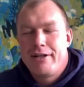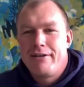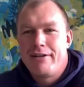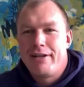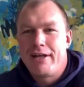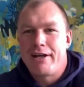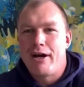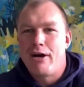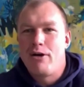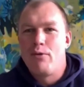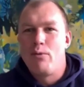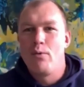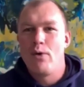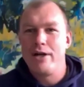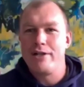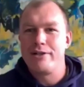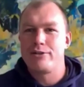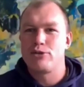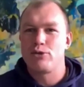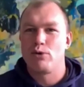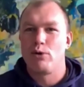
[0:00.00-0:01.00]
They go
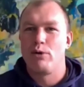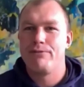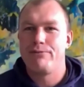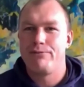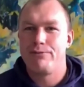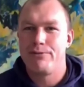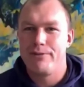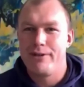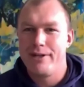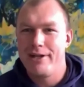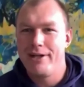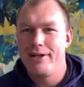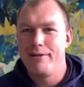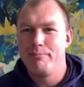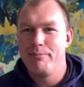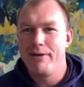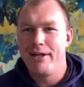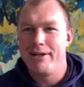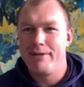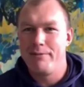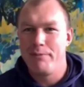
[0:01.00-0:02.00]
once off. And
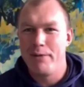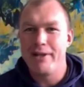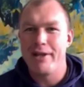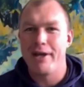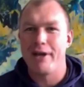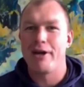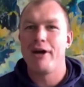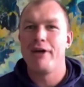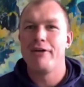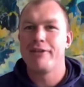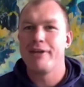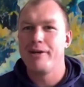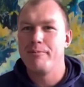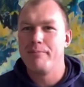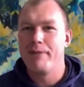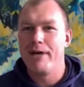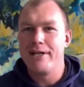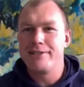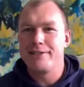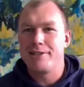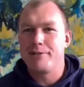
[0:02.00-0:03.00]
when they go, they're
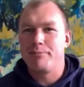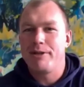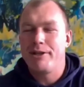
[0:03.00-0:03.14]
amazing.